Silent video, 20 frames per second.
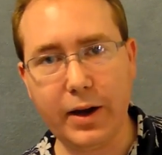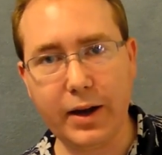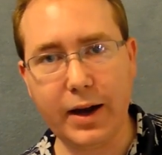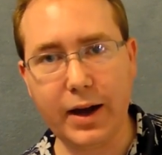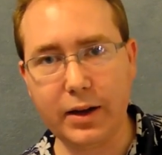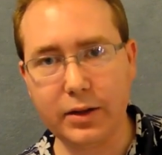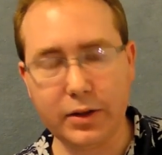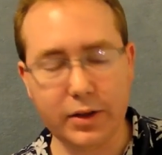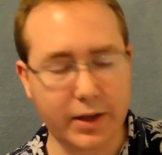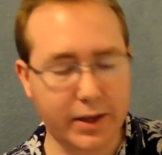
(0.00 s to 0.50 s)
I
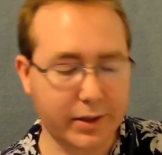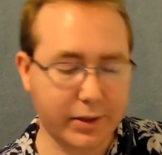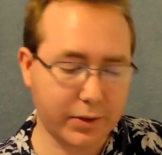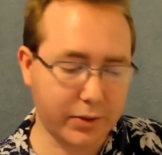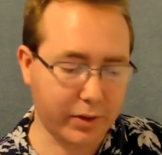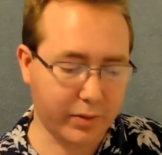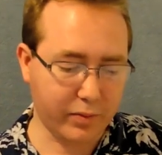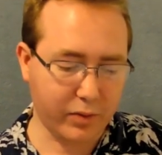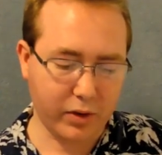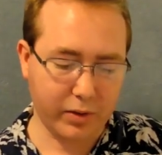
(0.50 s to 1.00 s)
got to look
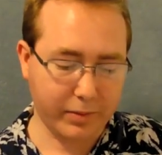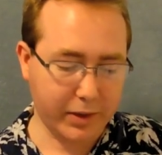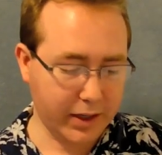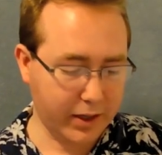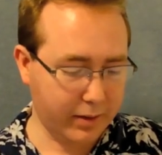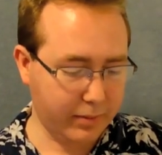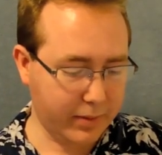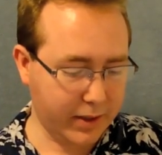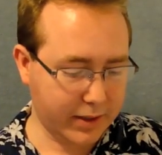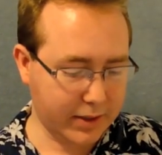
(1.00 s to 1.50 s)
into it more. I'm
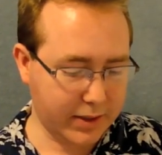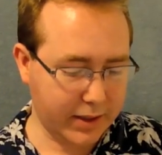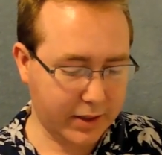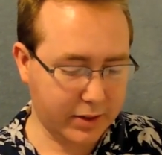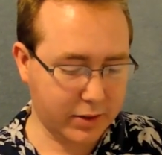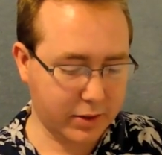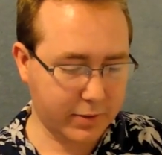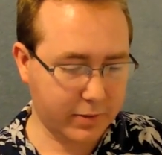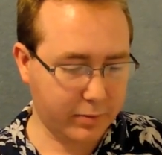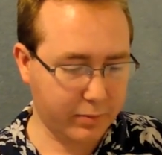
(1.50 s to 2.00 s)
getting mixed
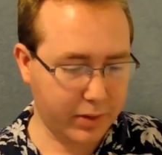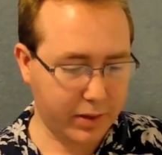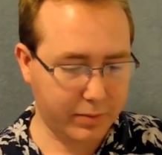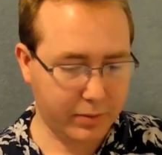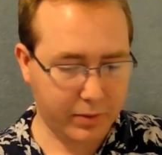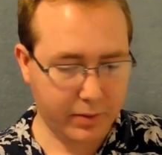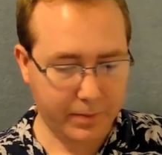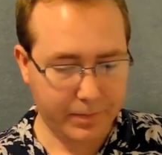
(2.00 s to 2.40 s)
answers from people.